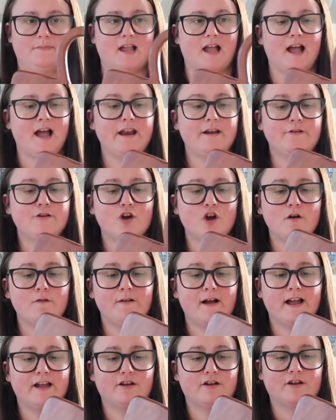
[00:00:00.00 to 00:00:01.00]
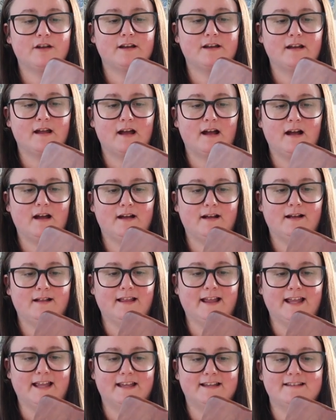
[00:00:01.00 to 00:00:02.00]
I don't know if I could
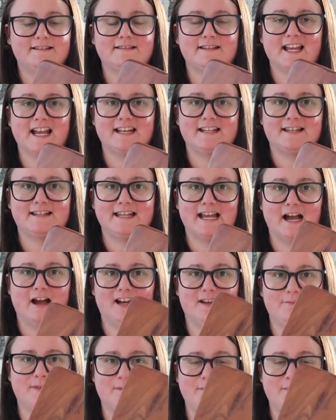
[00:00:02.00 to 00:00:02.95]
like sand it down and